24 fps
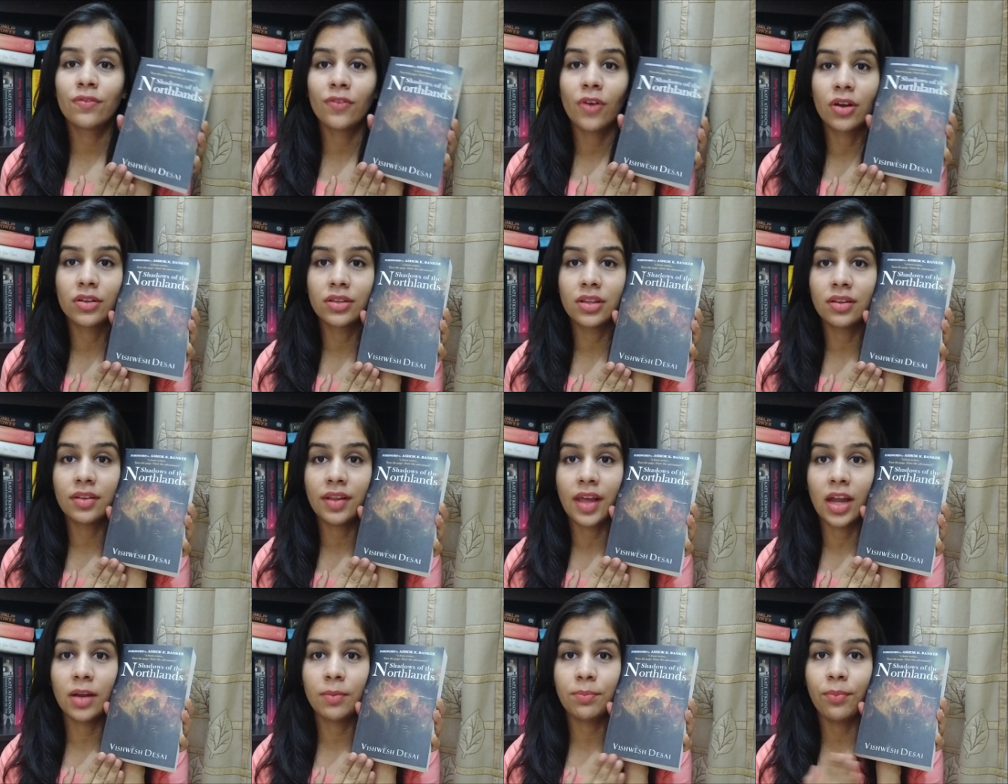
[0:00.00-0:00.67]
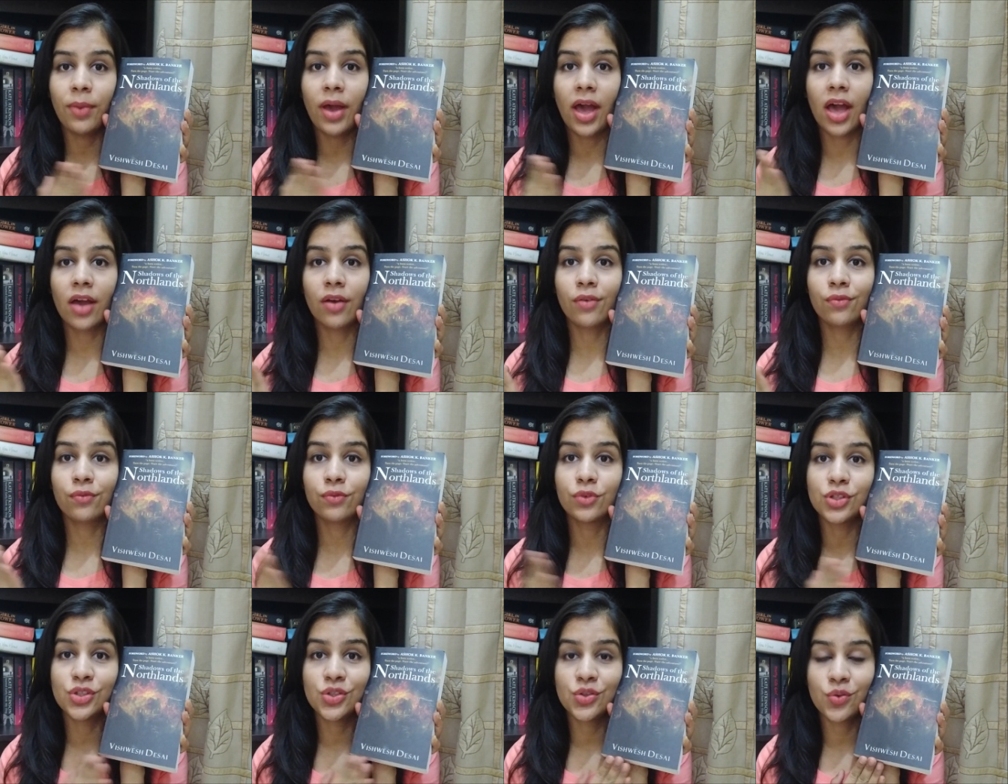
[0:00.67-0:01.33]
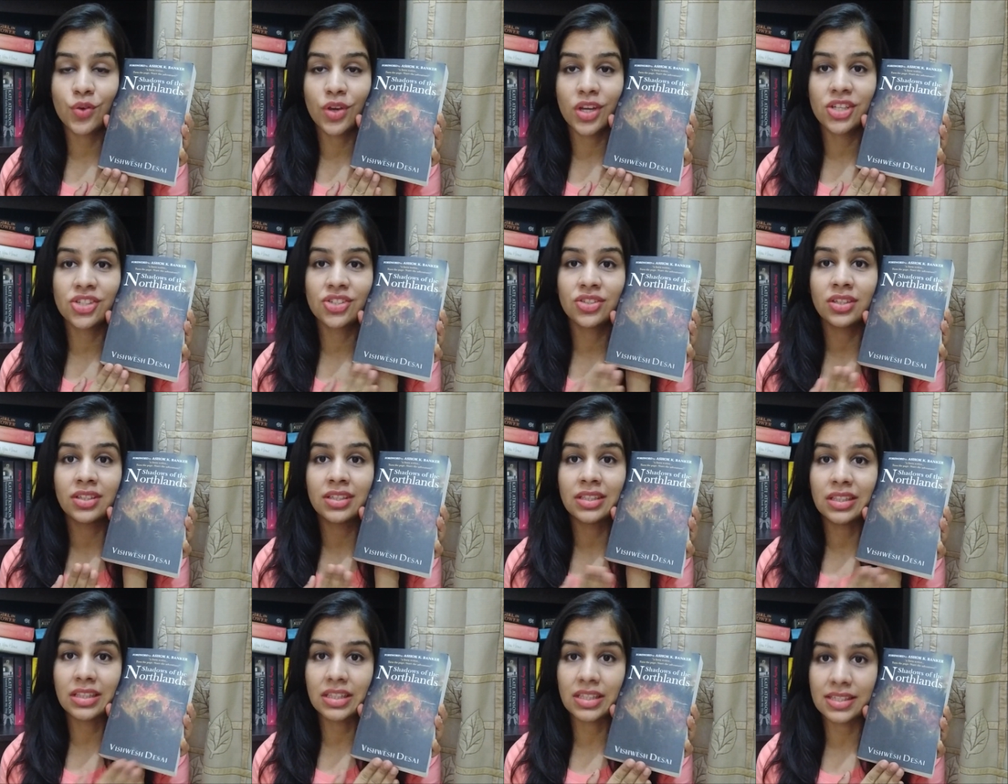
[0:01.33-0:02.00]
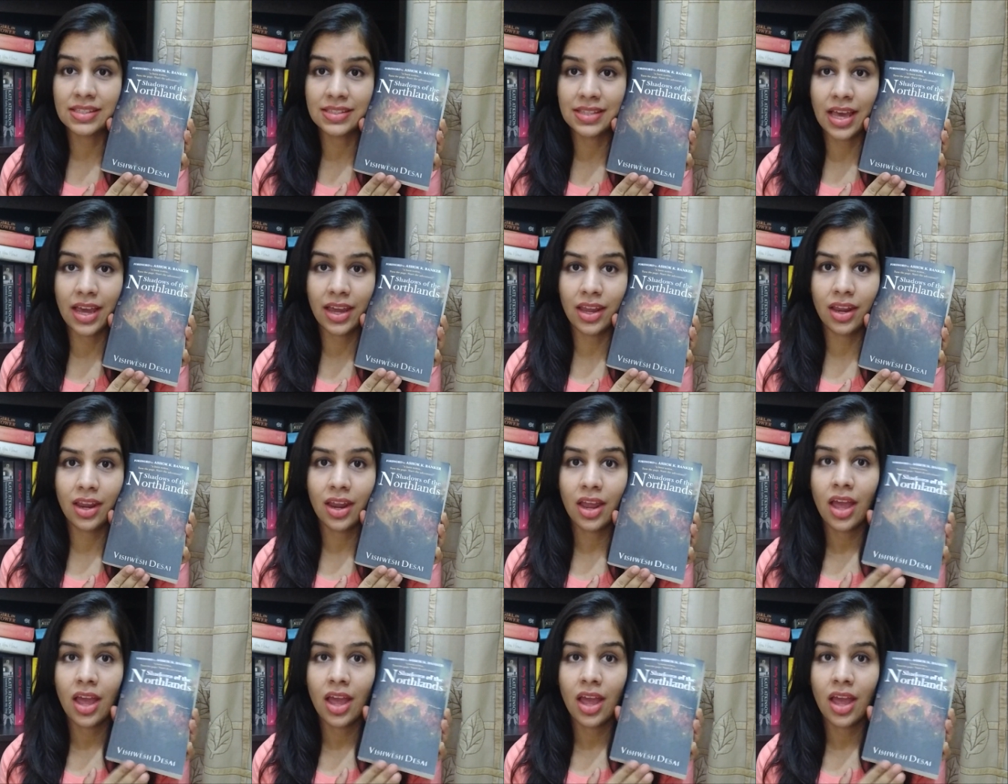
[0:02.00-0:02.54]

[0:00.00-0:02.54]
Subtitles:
Northland by VISHWESH DESAI.